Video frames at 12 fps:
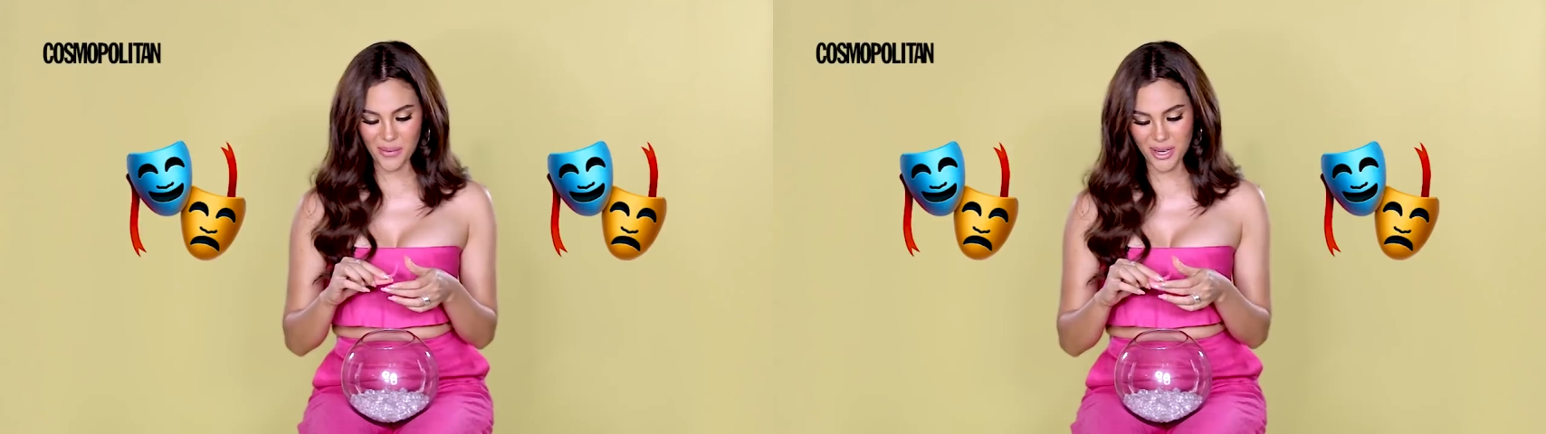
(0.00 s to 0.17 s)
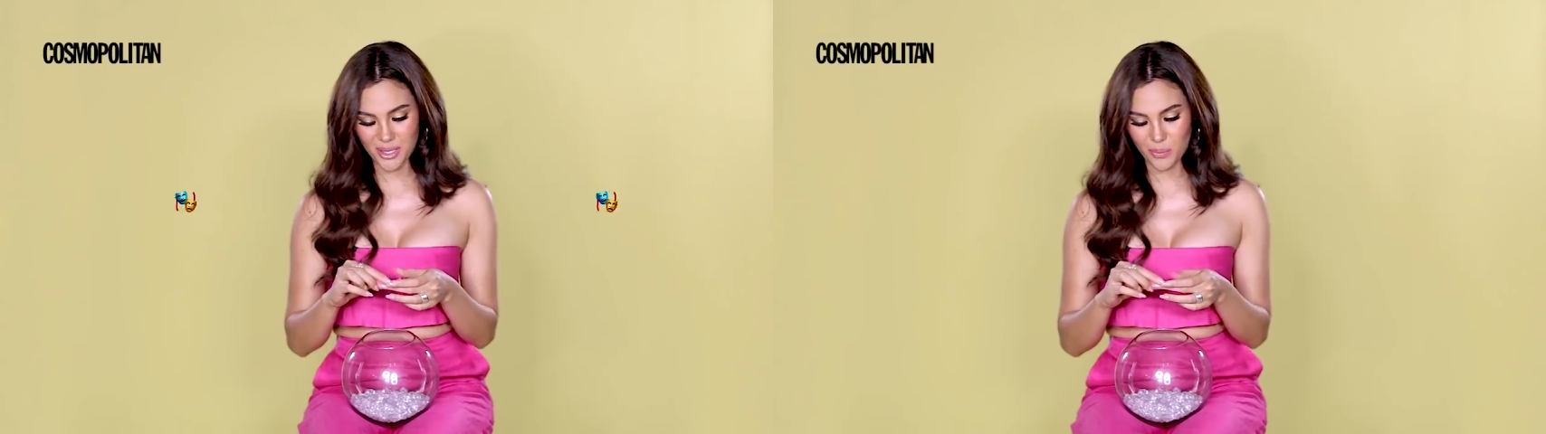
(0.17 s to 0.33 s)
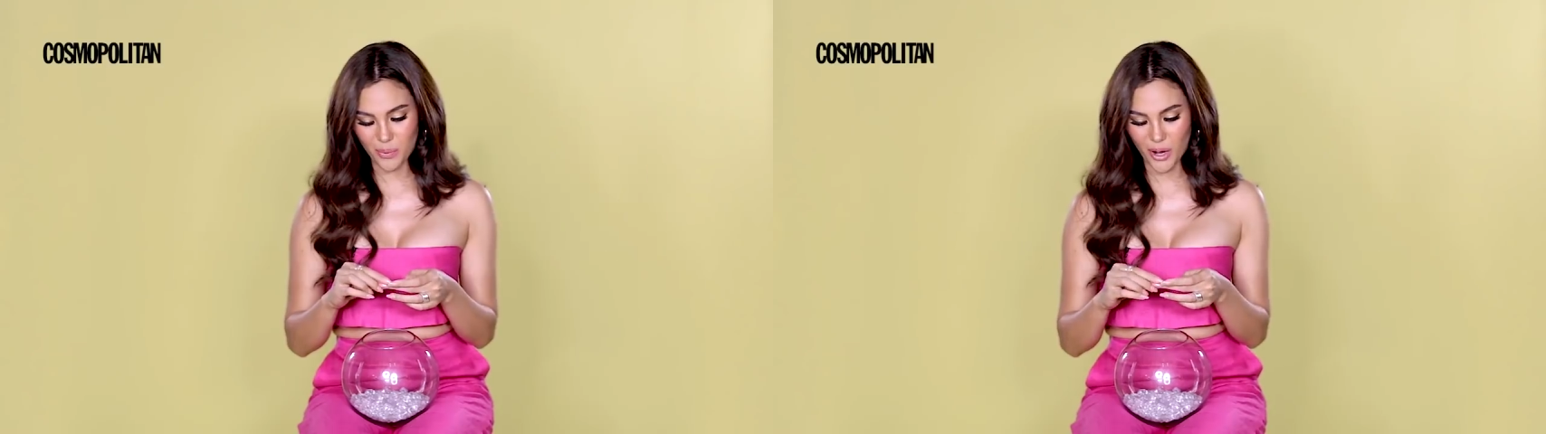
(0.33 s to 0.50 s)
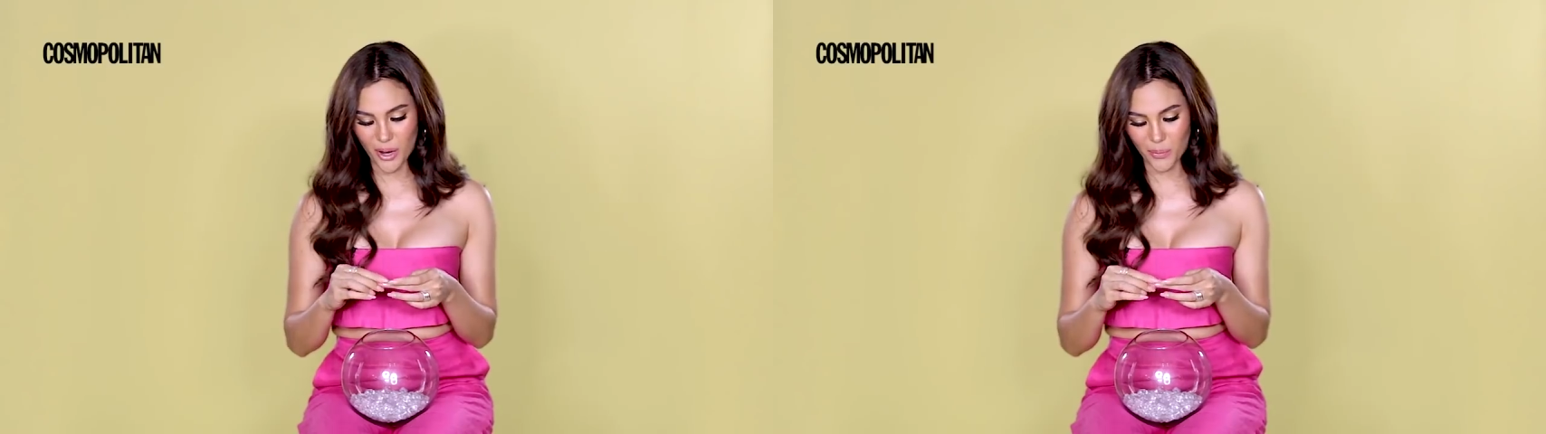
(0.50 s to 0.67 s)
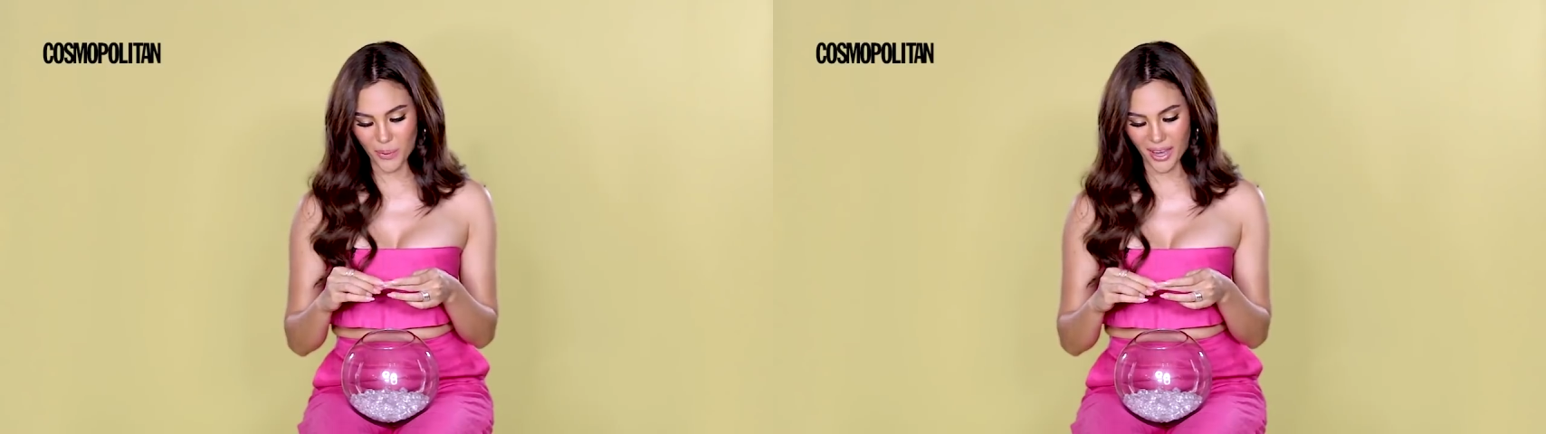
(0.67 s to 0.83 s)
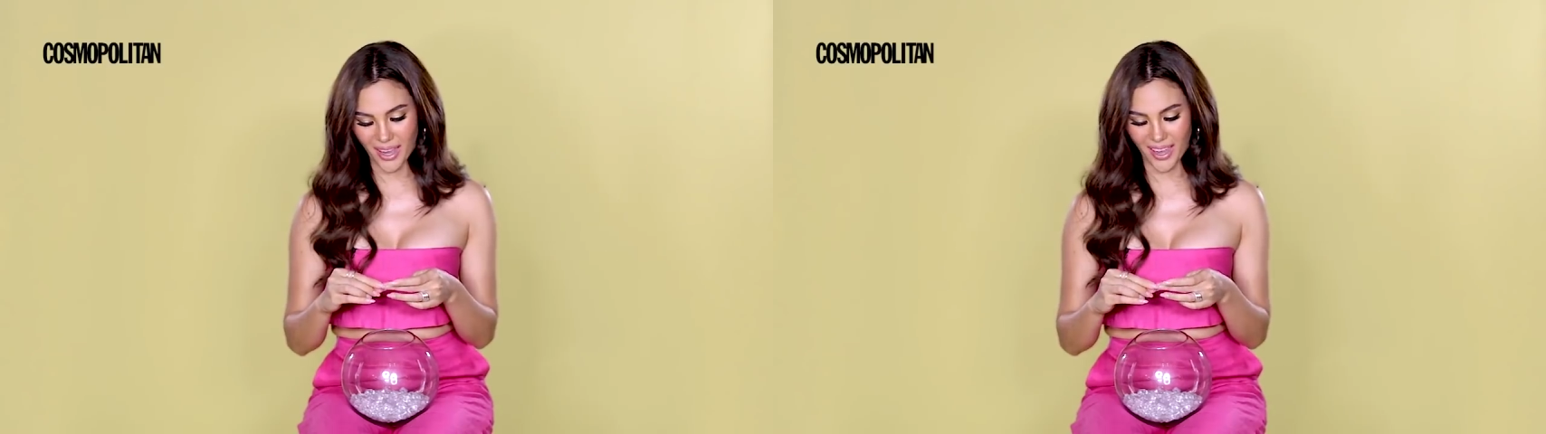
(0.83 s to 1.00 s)
I watched
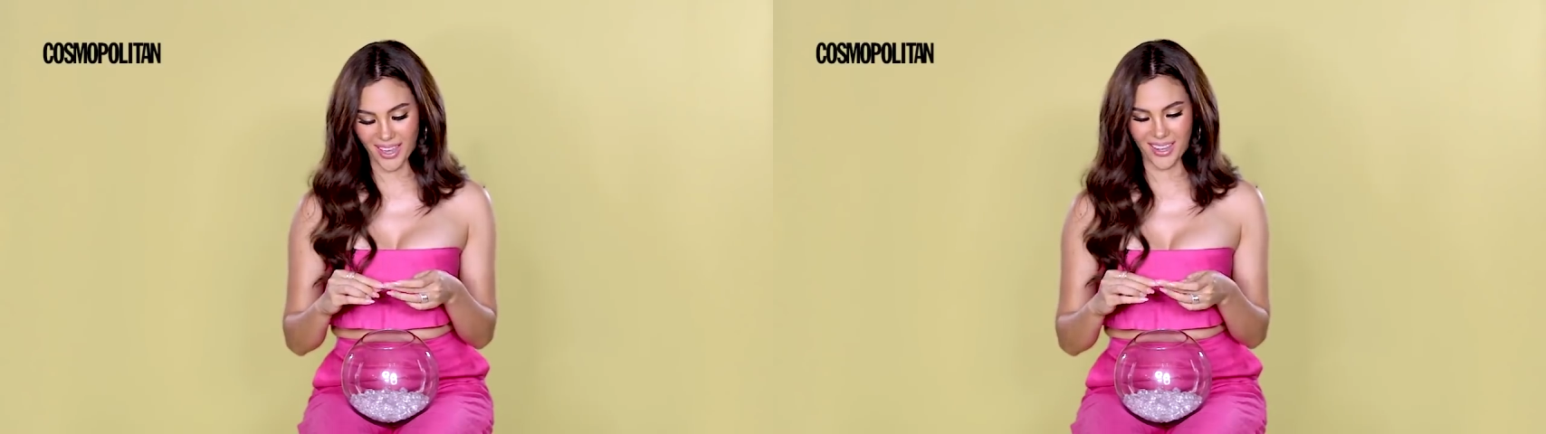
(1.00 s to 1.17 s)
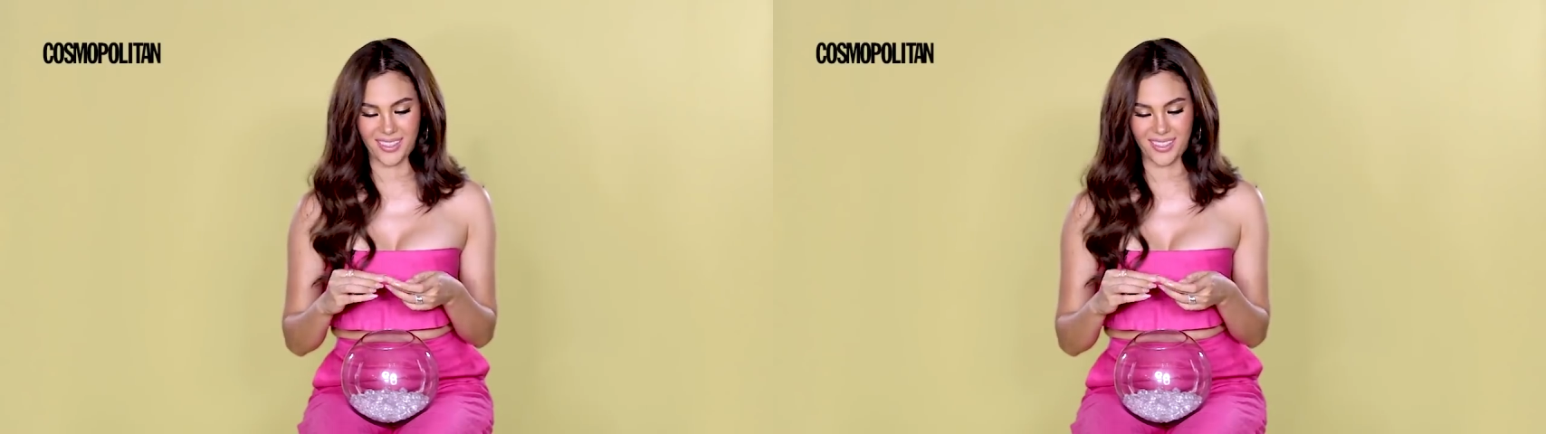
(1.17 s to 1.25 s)
Broadway,